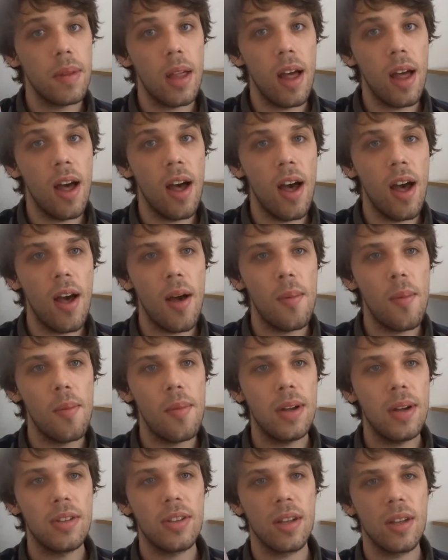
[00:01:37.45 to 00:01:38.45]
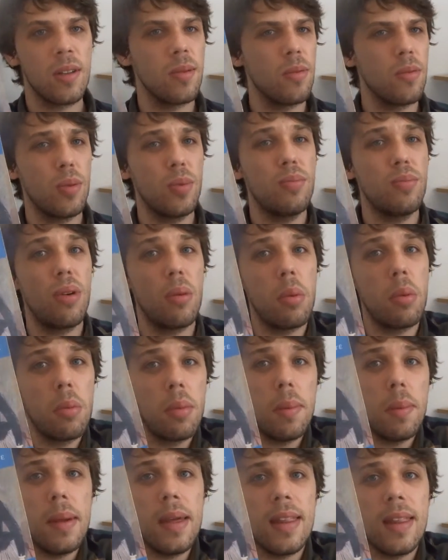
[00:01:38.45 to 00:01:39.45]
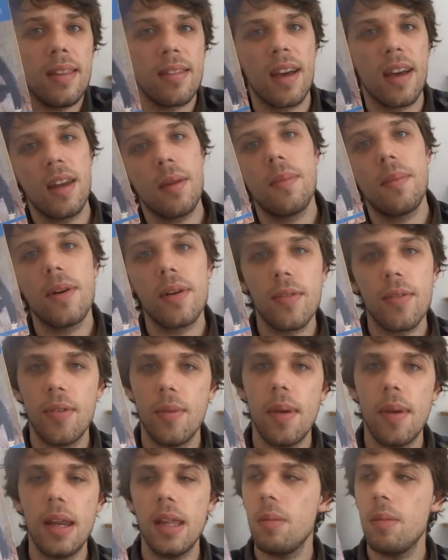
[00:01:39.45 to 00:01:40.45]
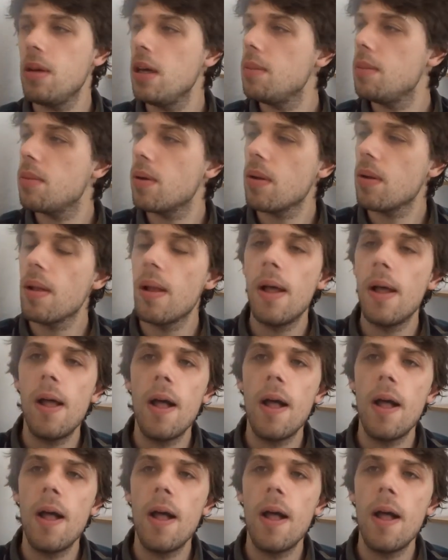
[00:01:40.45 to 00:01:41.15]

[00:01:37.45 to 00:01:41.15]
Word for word: uh, which will probably be this kind of book for many people.